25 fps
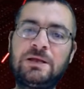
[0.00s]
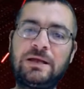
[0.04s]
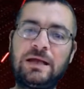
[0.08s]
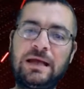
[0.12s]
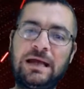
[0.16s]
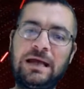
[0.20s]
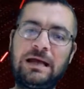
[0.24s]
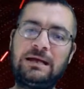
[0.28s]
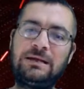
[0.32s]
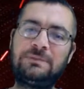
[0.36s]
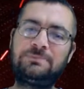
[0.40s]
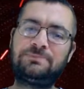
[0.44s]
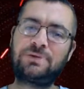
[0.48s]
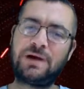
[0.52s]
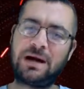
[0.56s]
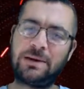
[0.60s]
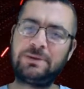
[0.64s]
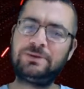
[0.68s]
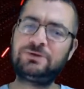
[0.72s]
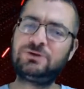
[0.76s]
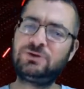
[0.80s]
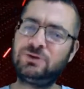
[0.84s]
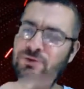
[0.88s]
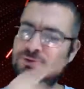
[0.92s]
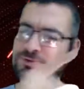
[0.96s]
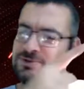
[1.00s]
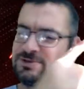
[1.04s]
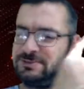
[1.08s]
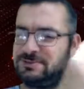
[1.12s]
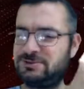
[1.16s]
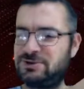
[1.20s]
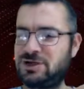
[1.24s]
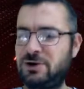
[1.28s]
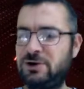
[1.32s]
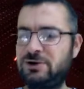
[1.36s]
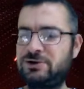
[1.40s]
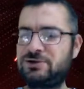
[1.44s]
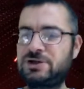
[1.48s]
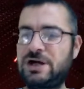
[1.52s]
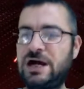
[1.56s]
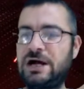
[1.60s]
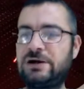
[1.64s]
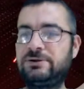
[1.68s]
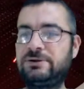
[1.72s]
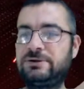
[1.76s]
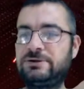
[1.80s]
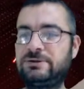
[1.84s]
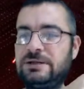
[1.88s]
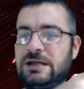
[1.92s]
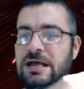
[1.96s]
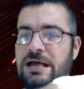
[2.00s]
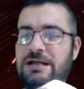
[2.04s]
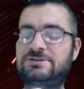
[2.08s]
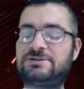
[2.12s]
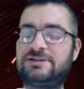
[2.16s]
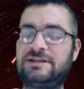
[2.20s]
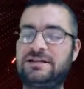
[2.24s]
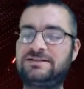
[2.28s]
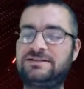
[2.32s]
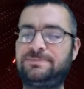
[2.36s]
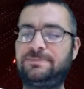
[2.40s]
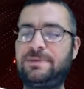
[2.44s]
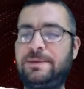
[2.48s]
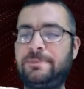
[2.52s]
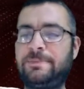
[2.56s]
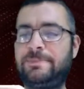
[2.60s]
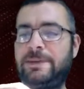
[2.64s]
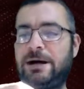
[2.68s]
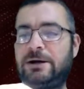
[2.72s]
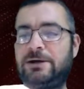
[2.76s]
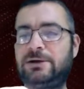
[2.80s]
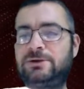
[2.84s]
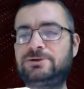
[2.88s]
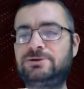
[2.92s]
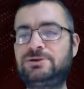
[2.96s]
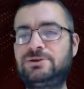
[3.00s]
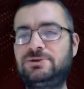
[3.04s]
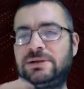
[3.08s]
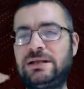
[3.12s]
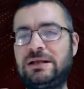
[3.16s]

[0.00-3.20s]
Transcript: and probably do some cherry chocolate actually as a pepper powder too.